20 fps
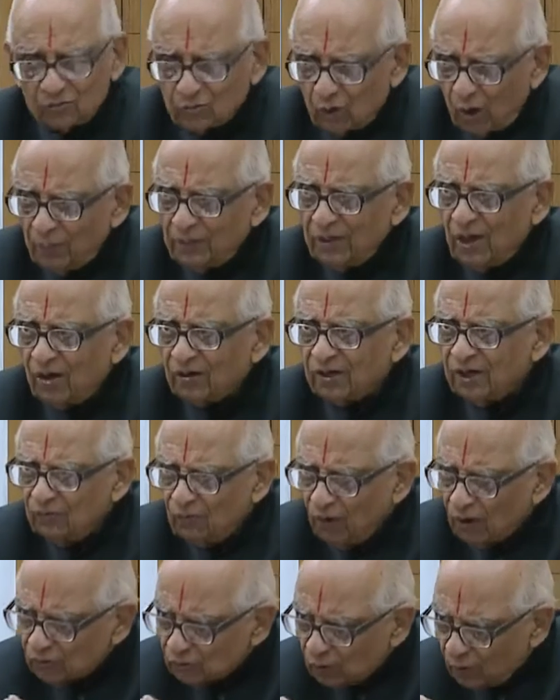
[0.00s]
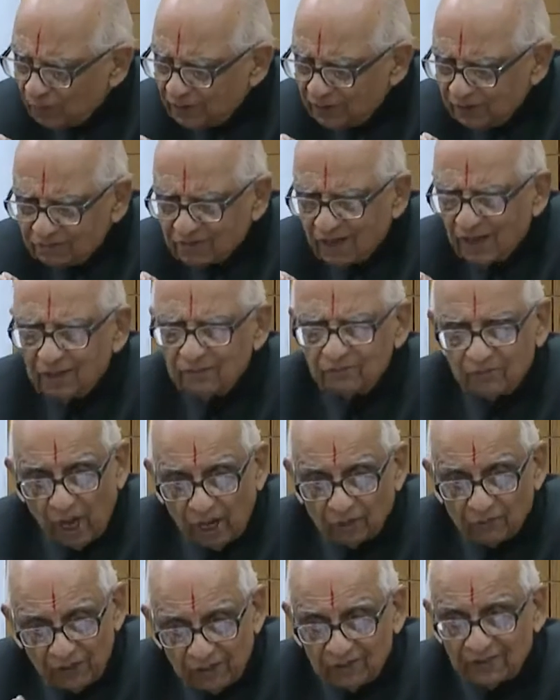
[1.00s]
So many are involved so many times.
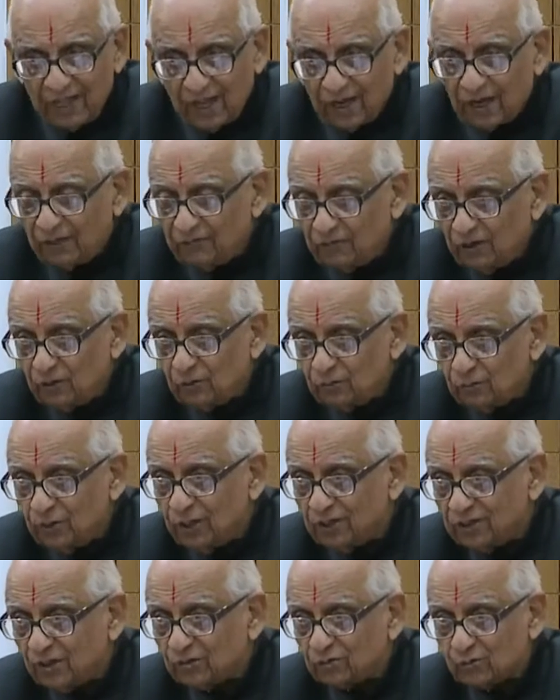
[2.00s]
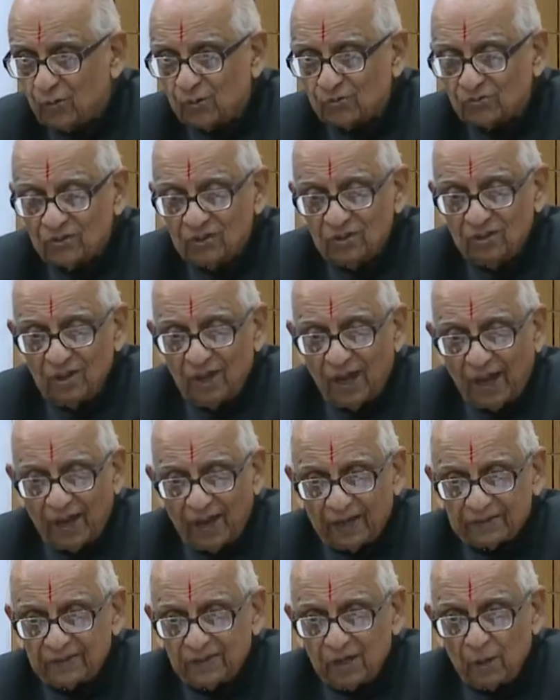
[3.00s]
I went there. I went to the race course.
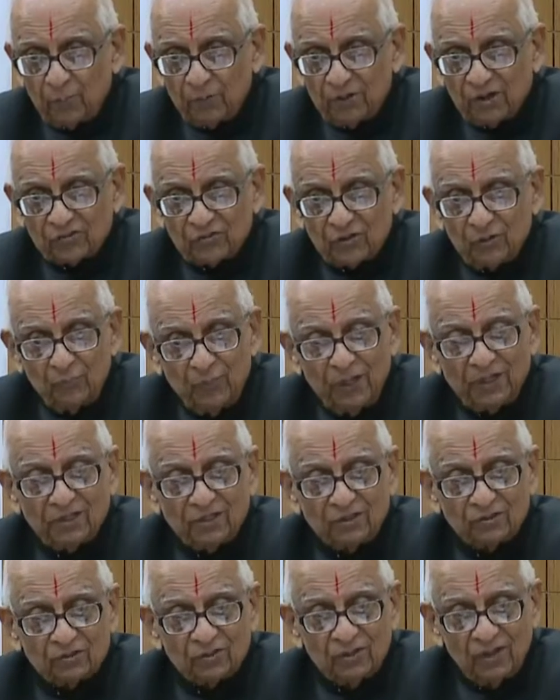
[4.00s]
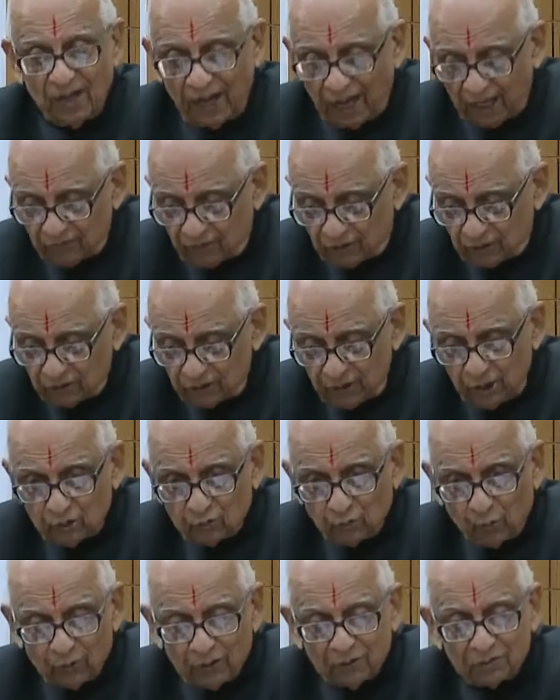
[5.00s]
I attended about a dozen meetings. I went to
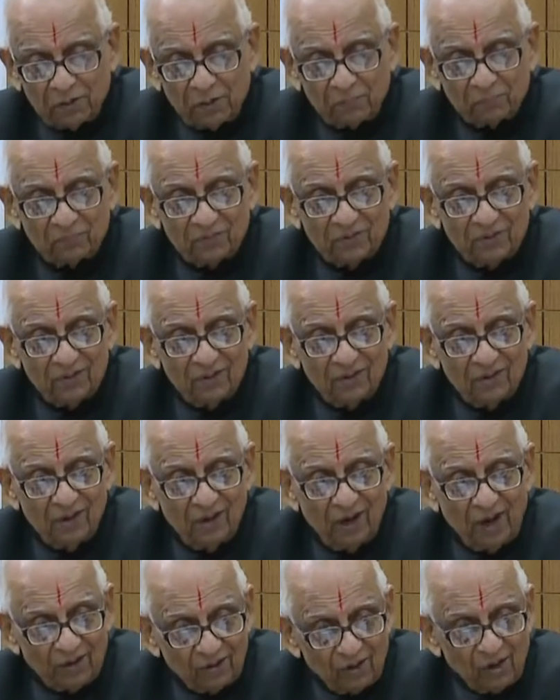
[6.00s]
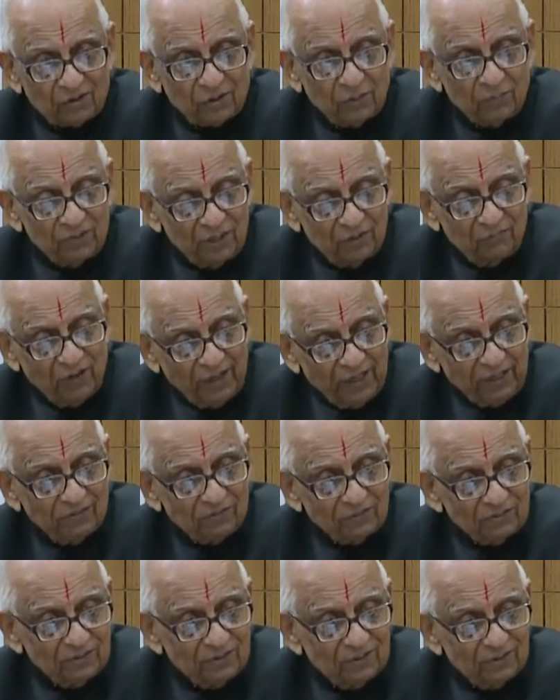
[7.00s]
each one of them and asked them, they
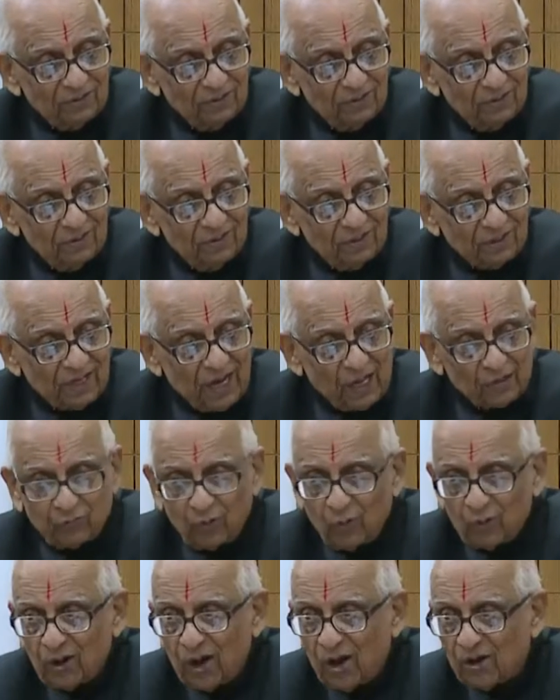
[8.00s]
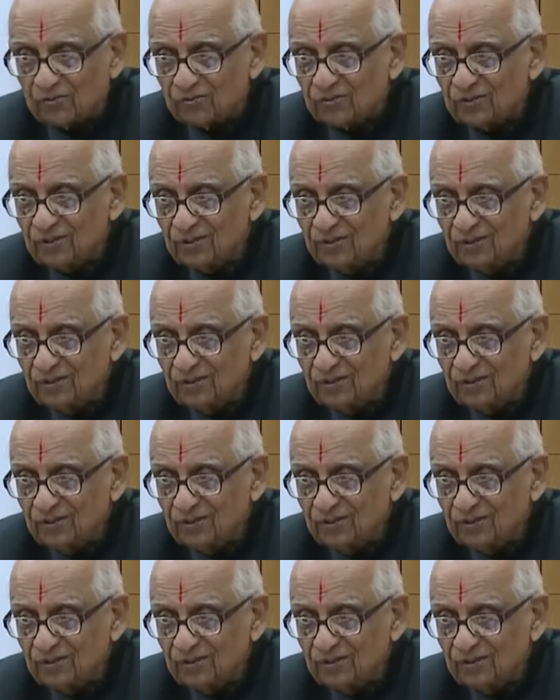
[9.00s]
wait. The class 4 hours